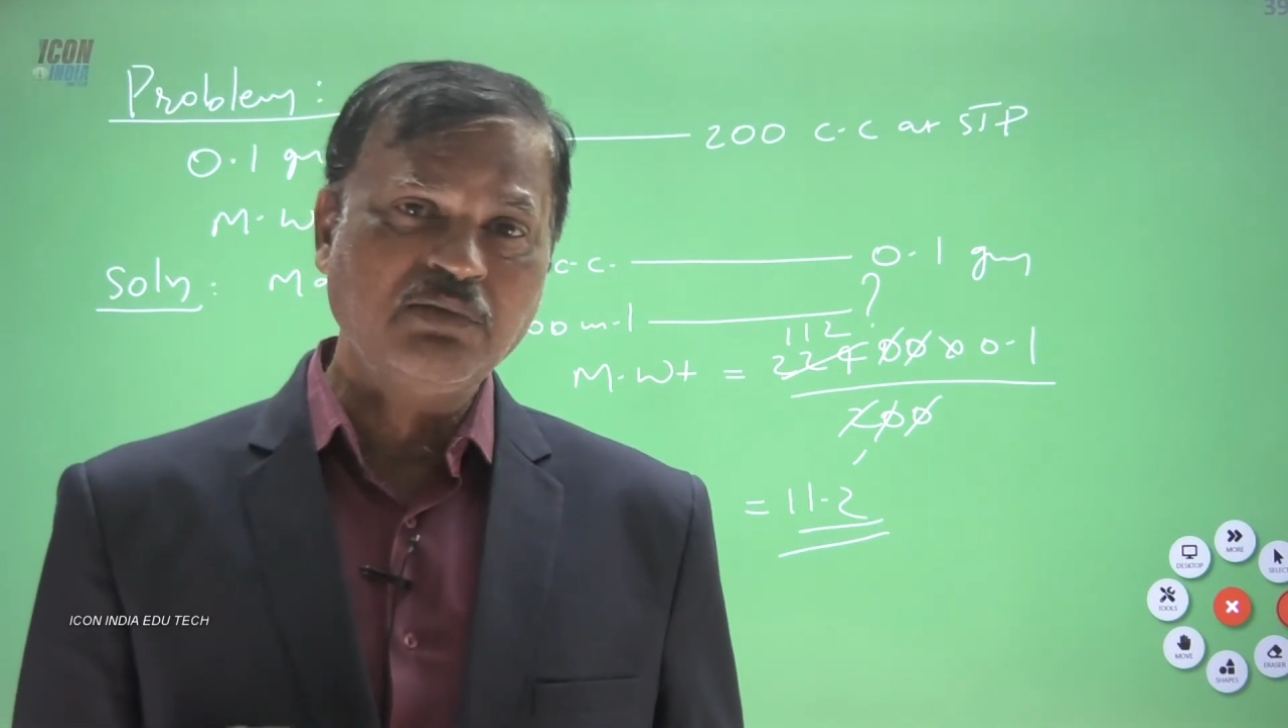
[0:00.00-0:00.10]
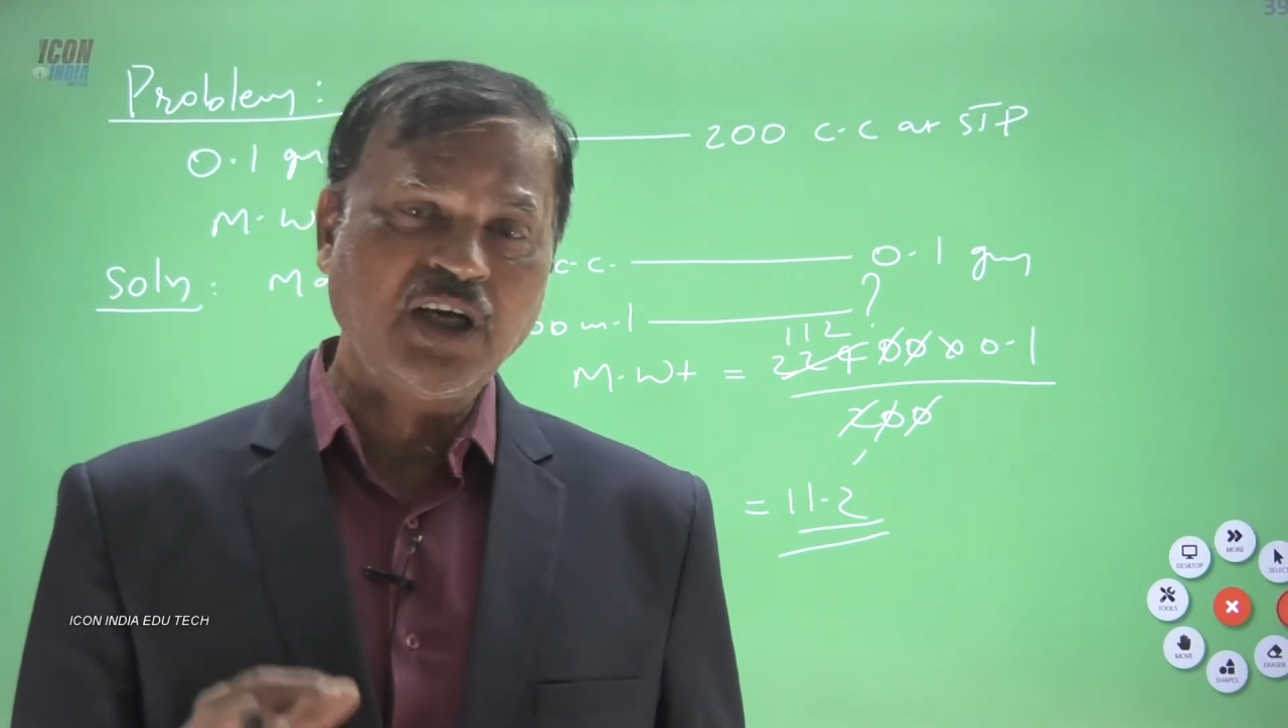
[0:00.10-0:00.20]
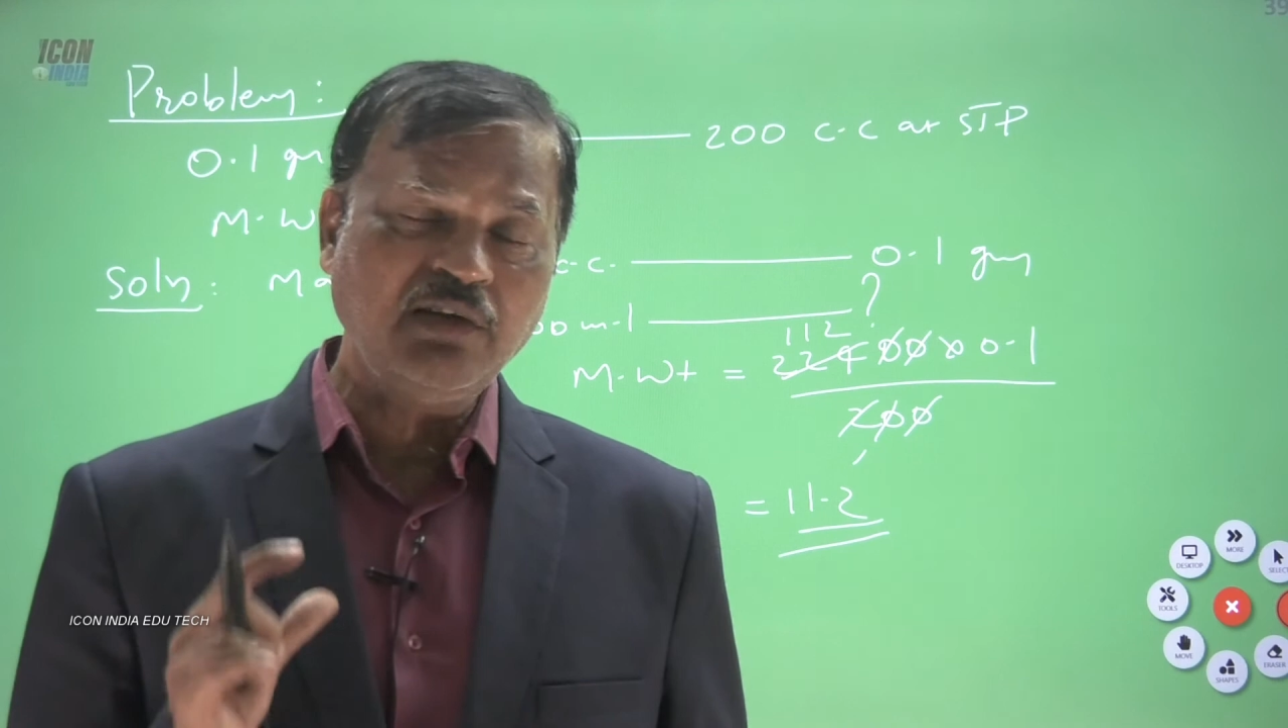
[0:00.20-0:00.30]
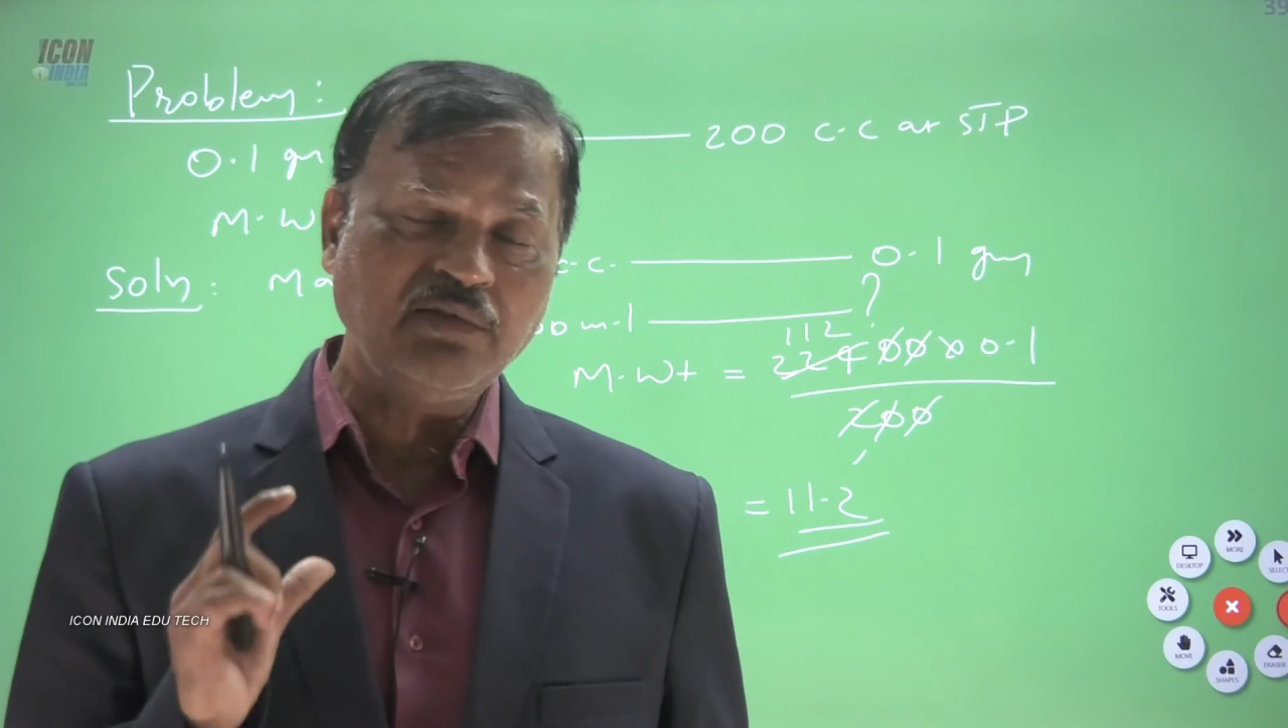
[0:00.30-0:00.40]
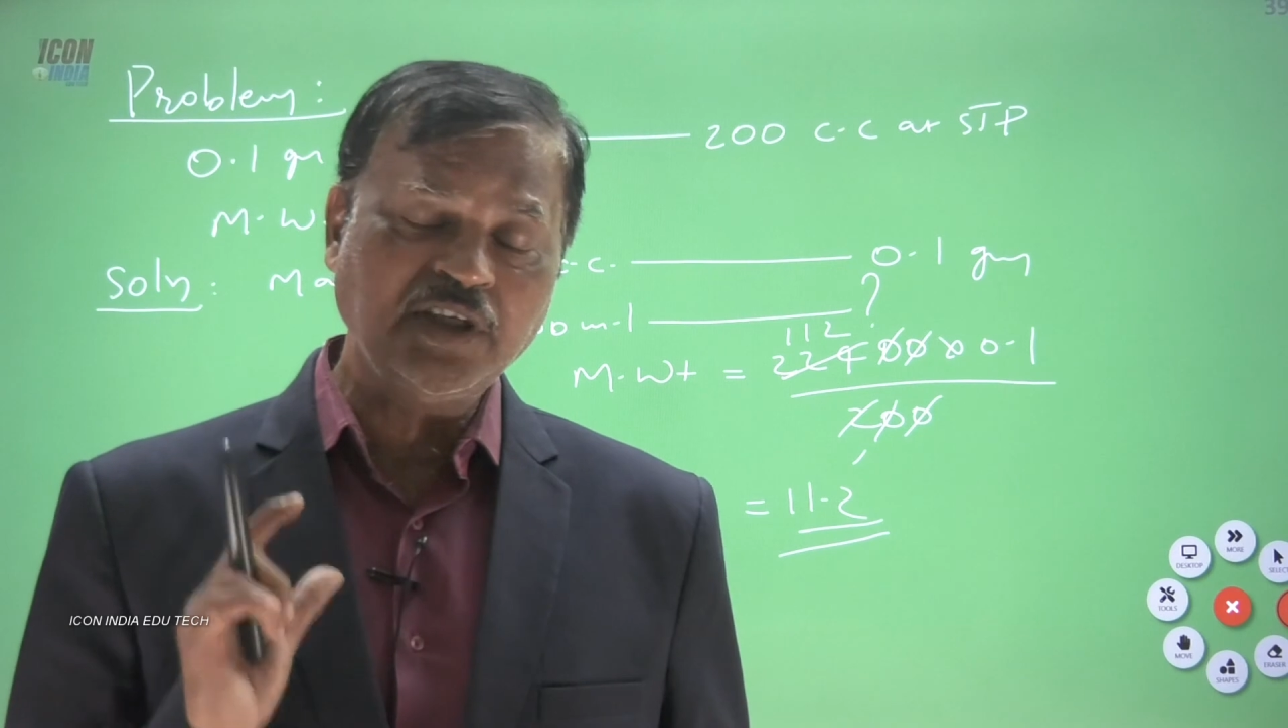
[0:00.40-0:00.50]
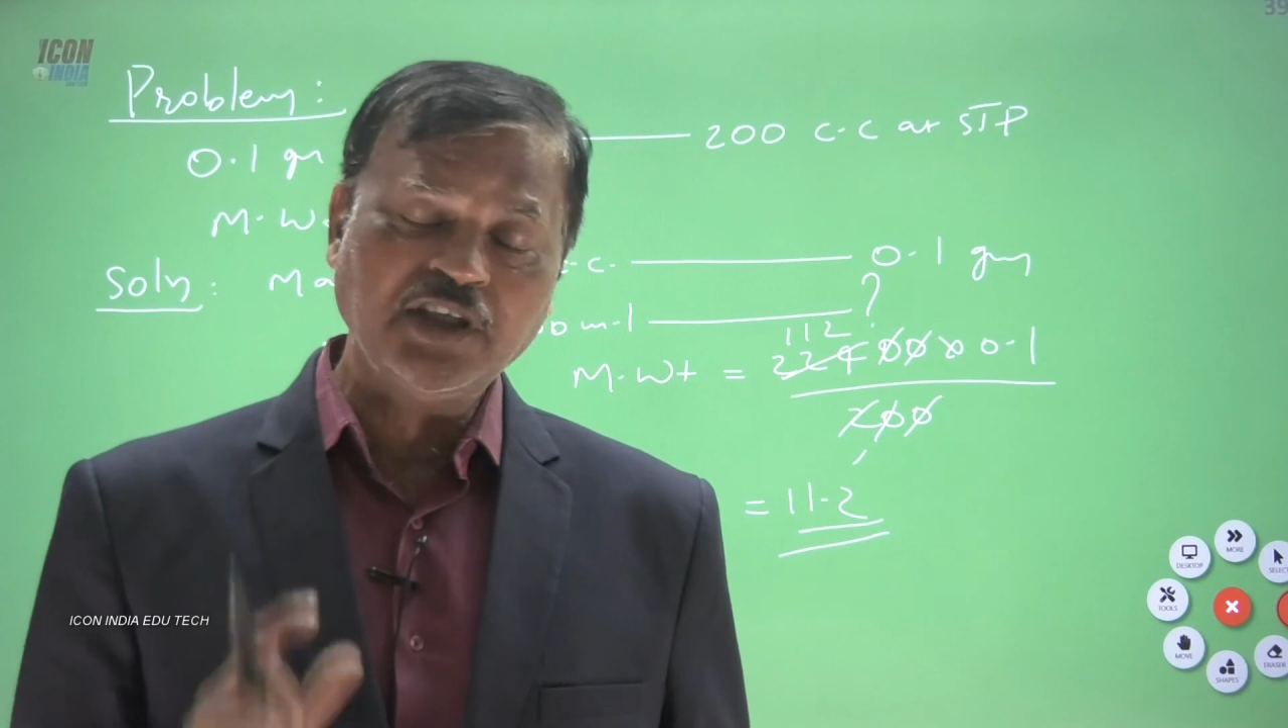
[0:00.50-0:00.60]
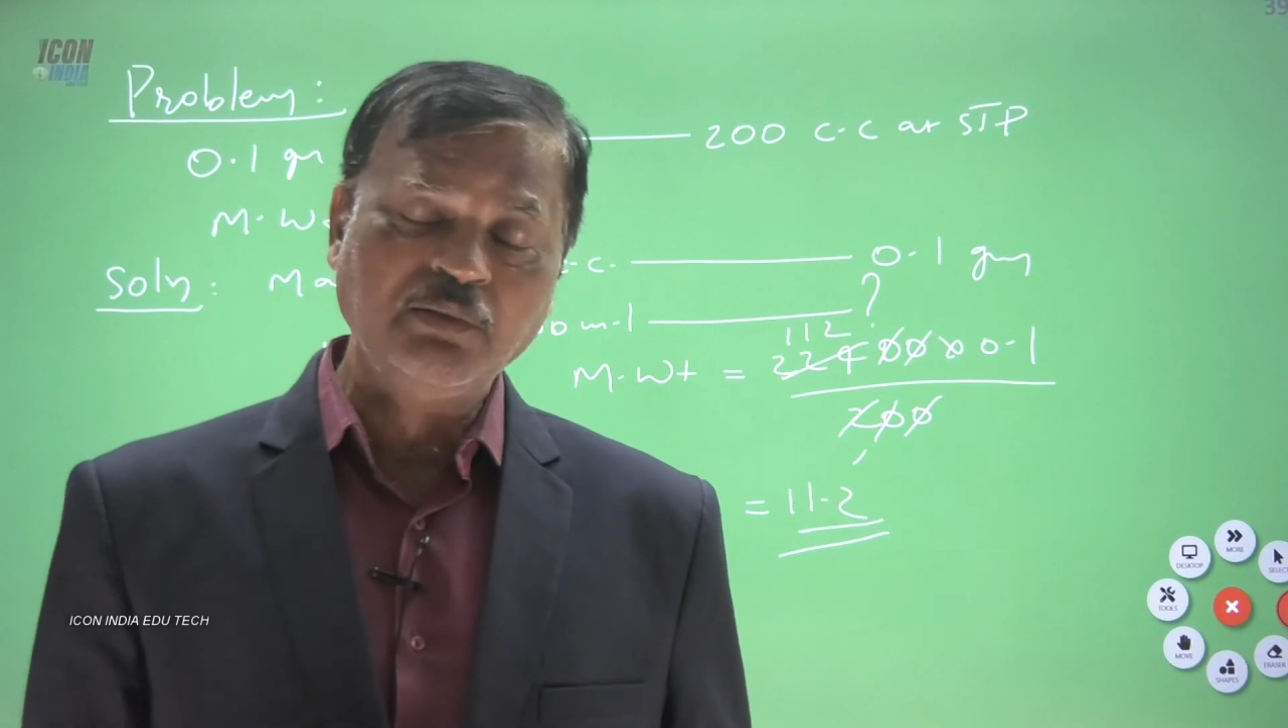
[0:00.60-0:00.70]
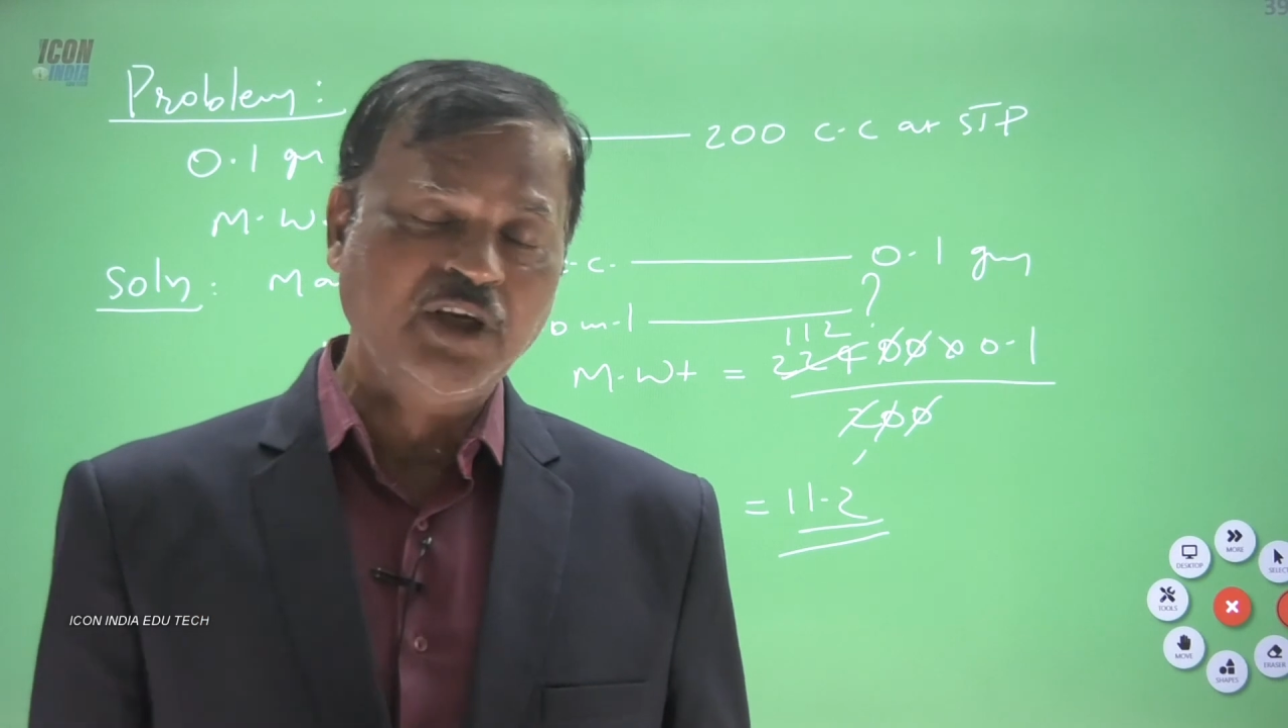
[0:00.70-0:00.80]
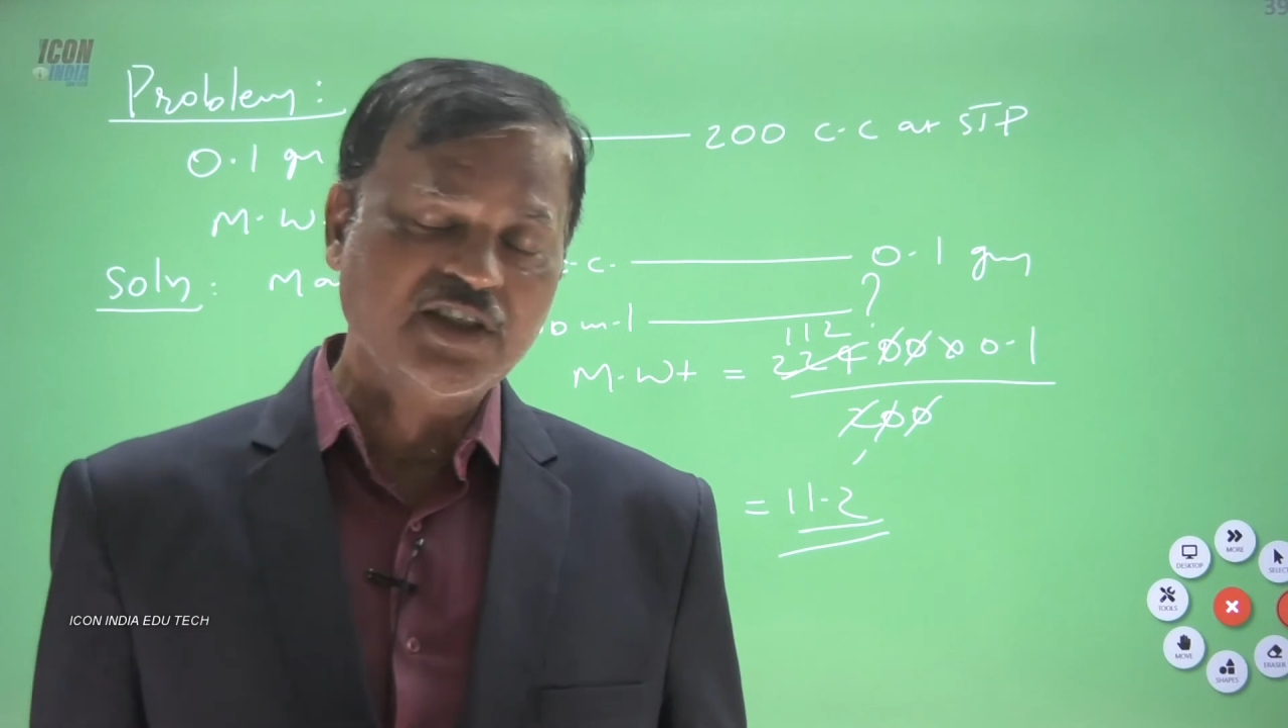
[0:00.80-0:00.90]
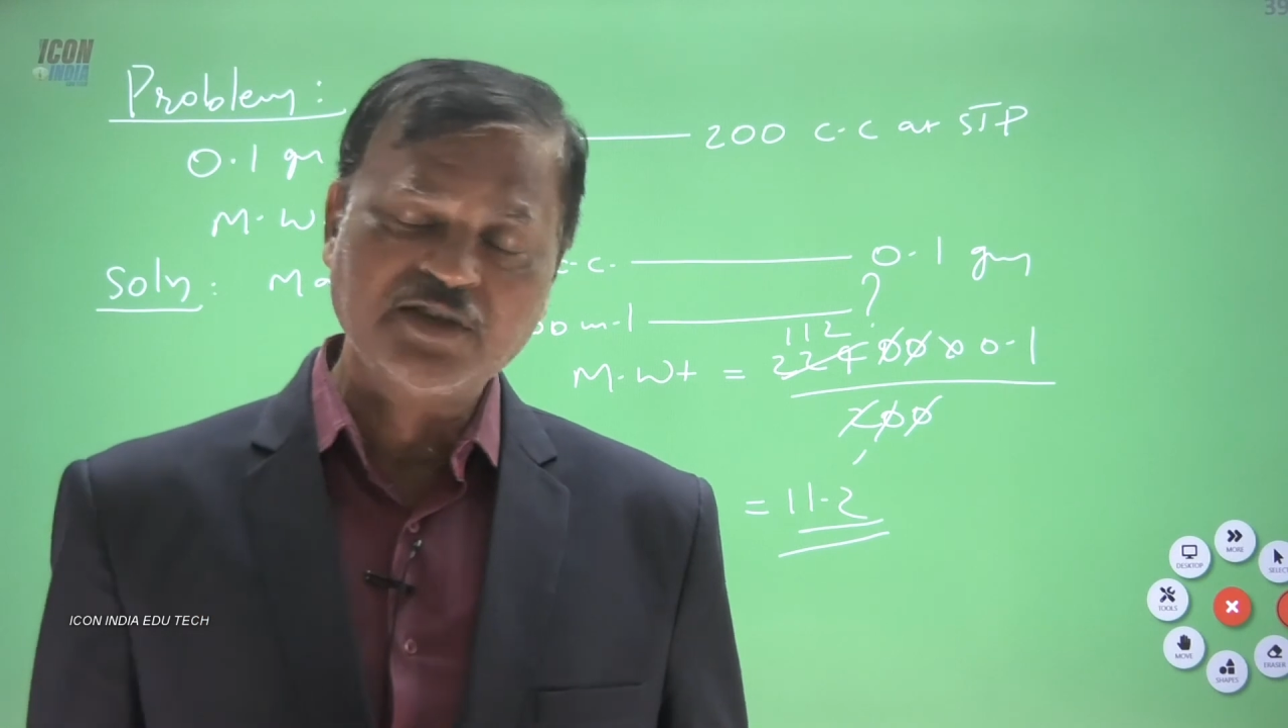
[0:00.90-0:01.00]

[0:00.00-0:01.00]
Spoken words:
determined by